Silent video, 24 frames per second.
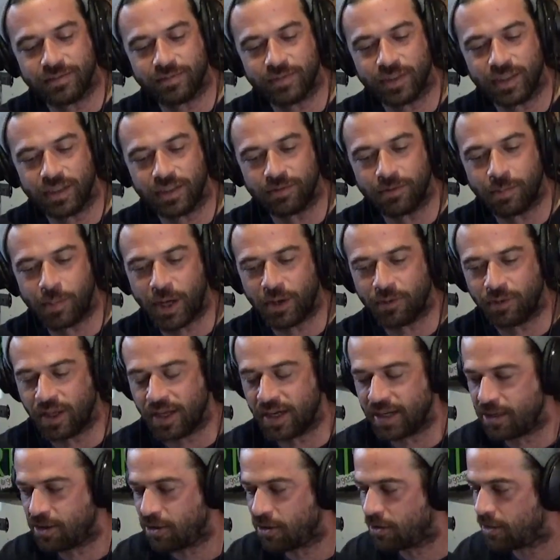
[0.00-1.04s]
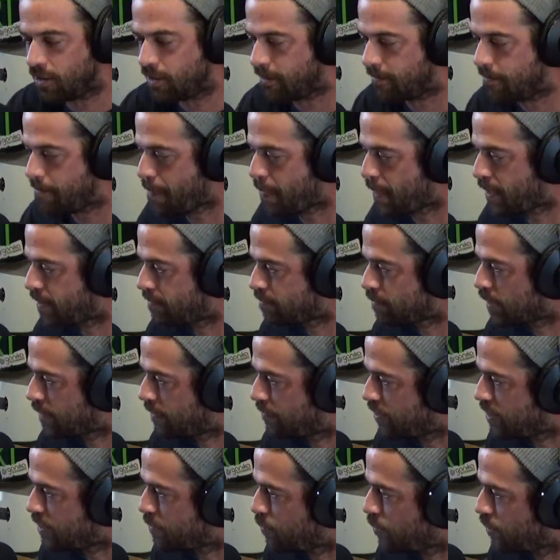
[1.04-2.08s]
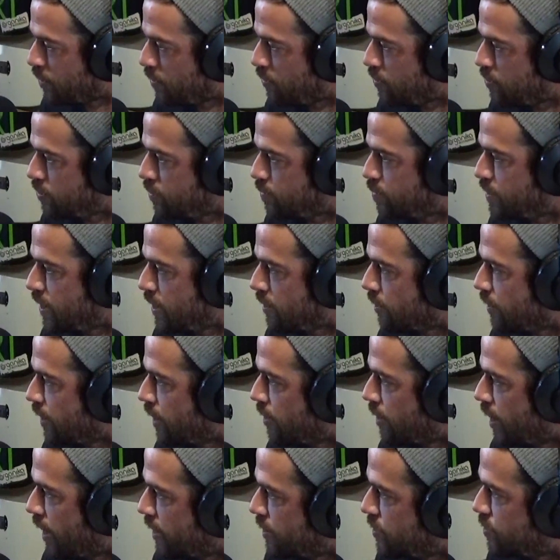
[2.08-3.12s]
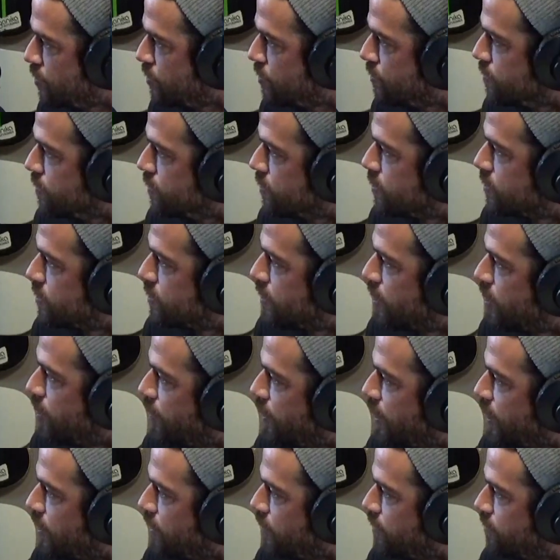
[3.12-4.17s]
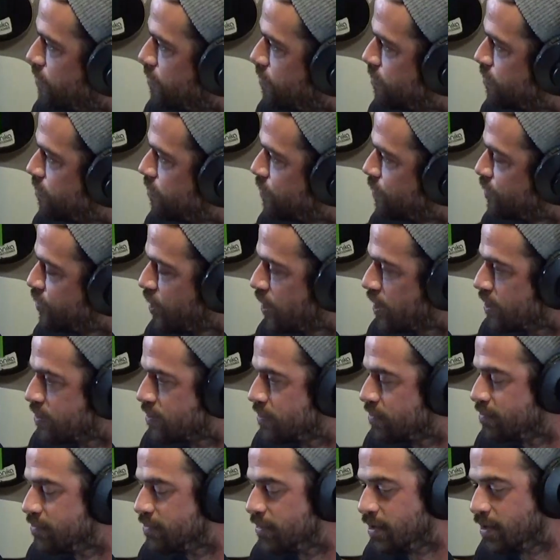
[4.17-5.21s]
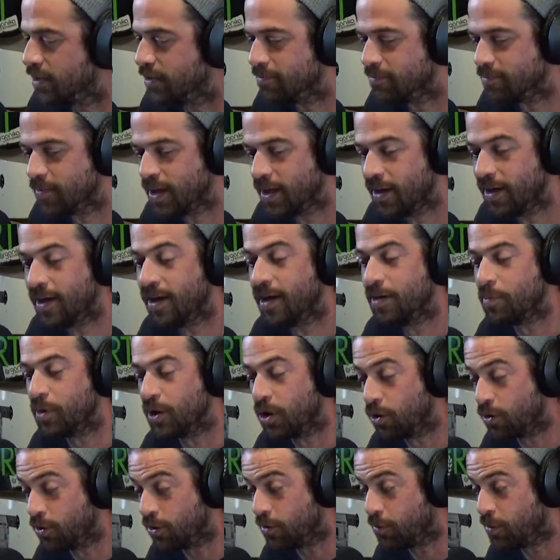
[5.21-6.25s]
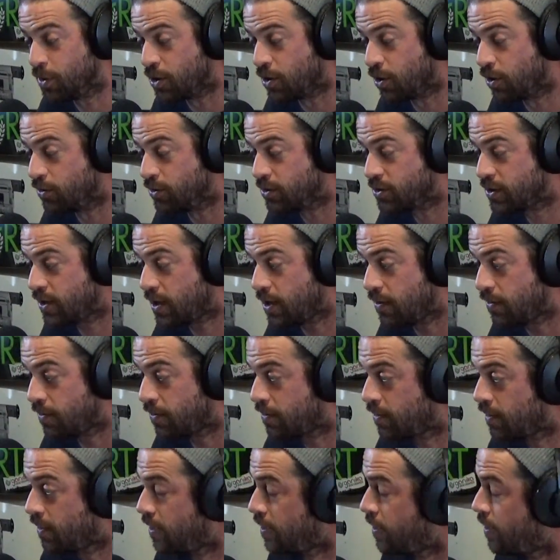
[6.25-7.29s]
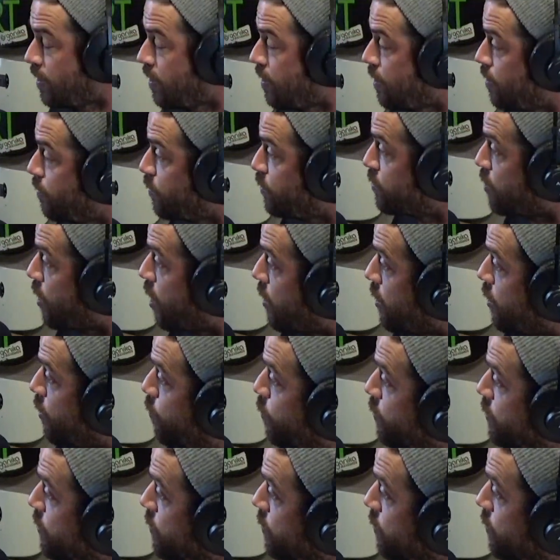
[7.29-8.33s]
about that ender on Facebook, YouTube, SoundCloud, iTunes, all that jazz. Been your host, Keith, Mr.